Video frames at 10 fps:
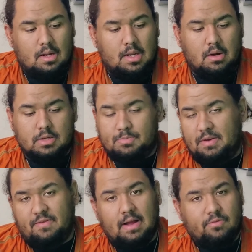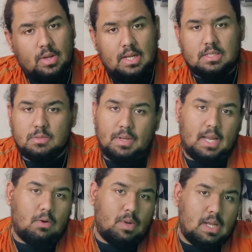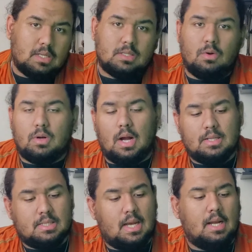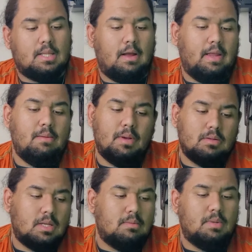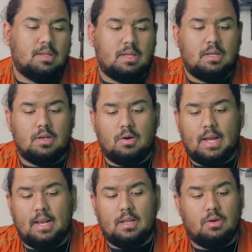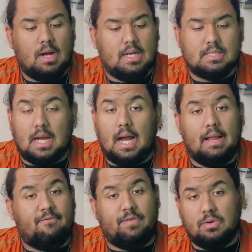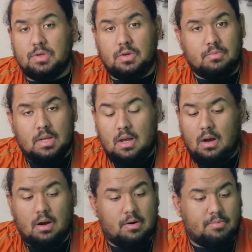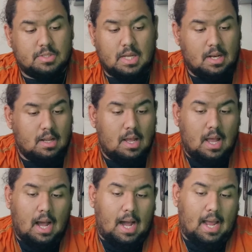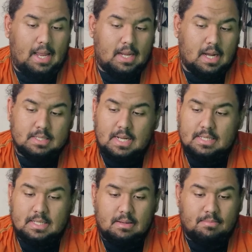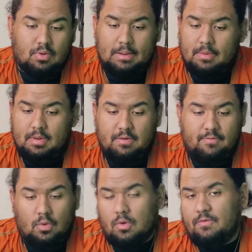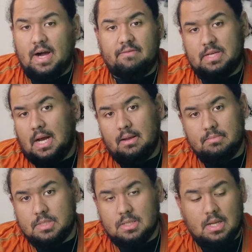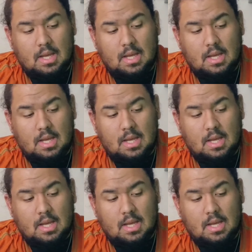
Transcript: you know, it's been 5 weeks, it's been 8 weeks, no contact. I emailed them, nothing, you know, and you guys, I feel you 100%. I contacted them probably 4 or 5 times.